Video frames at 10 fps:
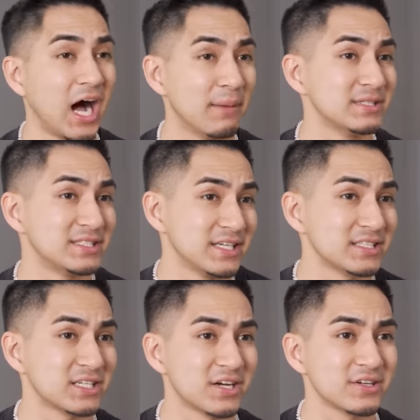I'm a
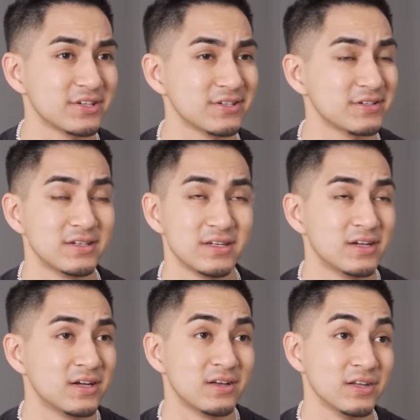TikToker
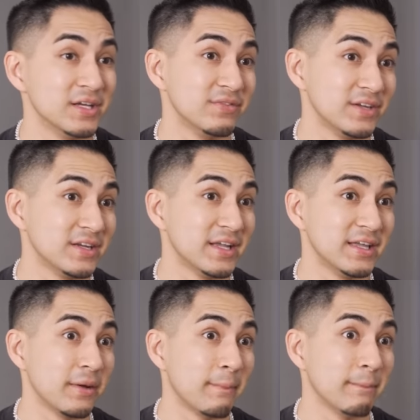living
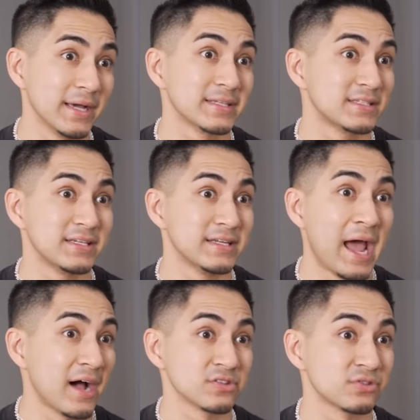in a Mexican
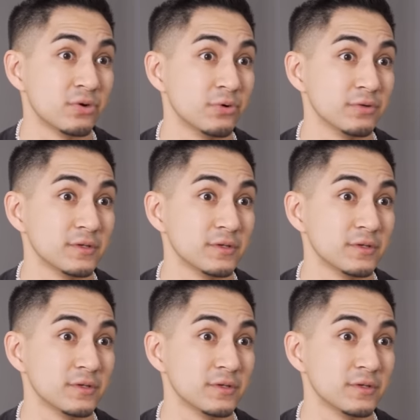household.